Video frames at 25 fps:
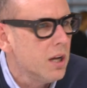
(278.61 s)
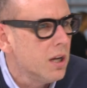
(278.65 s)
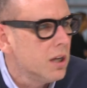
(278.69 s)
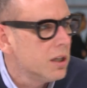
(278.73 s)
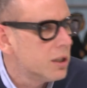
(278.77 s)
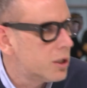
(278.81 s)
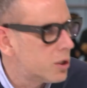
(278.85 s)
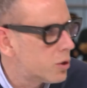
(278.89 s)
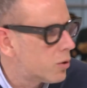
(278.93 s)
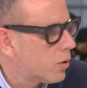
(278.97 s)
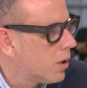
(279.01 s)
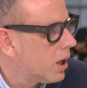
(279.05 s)

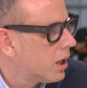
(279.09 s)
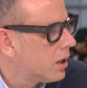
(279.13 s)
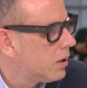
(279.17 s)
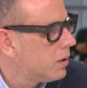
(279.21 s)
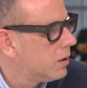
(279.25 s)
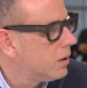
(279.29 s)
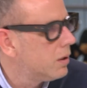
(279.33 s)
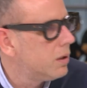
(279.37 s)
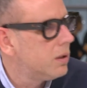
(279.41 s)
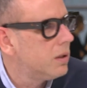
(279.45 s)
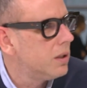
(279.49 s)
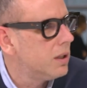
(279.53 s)

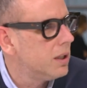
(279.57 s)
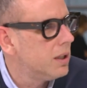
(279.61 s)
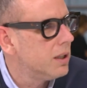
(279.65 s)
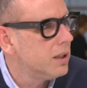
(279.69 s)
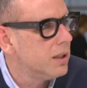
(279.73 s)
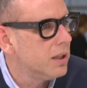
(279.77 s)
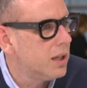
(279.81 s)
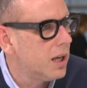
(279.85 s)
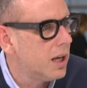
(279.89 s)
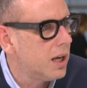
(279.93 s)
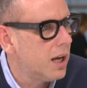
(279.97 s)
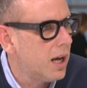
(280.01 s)
struggle
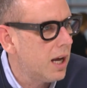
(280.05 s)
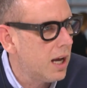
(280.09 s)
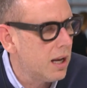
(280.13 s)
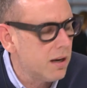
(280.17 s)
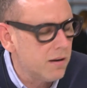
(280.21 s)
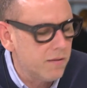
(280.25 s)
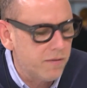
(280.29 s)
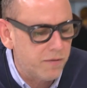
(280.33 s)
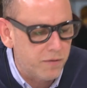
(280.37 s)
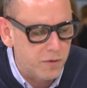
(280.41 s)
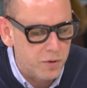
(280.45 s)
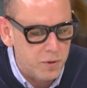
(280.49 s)

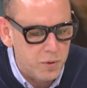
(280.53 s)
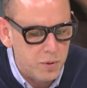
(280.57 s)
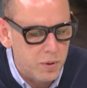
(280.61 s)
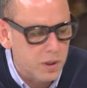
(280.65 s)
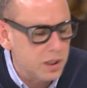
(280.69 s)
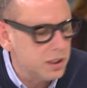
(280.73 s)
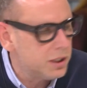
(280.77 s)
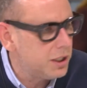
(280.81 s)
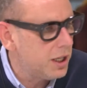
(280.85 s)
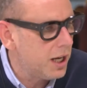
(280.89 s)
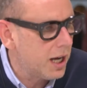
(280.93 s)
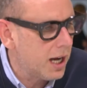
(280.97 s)
and through
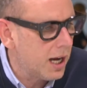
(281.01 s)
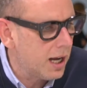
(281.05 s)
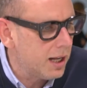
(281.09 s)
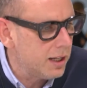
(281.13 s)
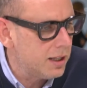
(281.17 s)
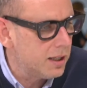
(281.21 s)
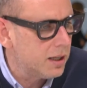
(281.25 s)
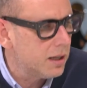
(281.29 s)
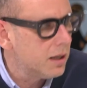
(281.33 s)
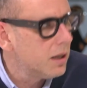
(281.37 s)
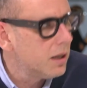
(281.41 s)
jihad?